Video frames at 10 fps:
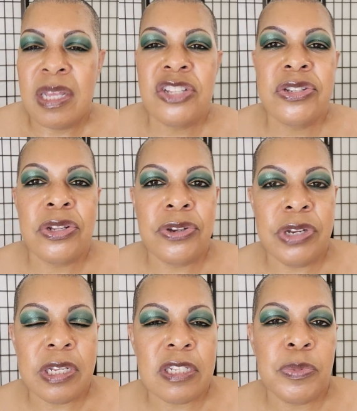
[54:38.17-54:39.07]
It's a
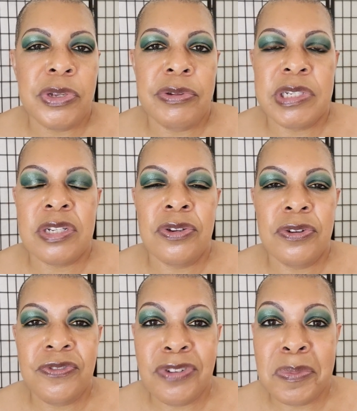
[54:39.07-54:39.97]
learning experience.
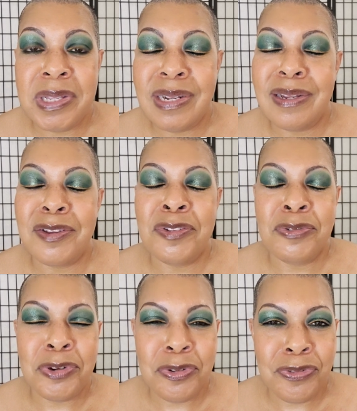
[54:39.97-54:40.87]
Learn from it,
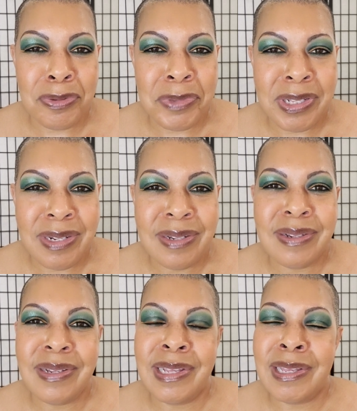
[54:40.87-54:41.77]
grow from it,
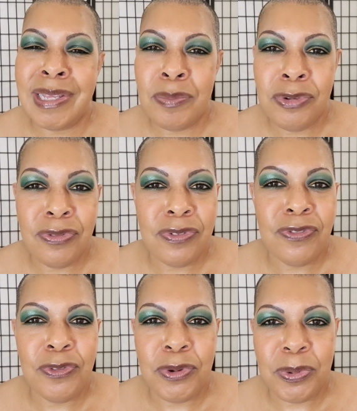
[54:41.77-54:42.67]
and keep moving
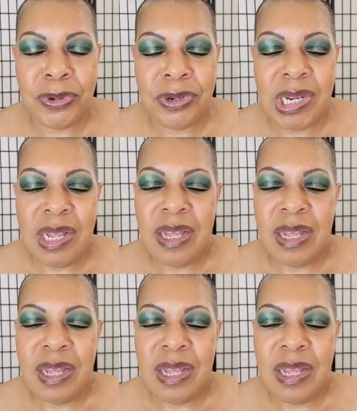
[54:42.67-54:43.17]
forward.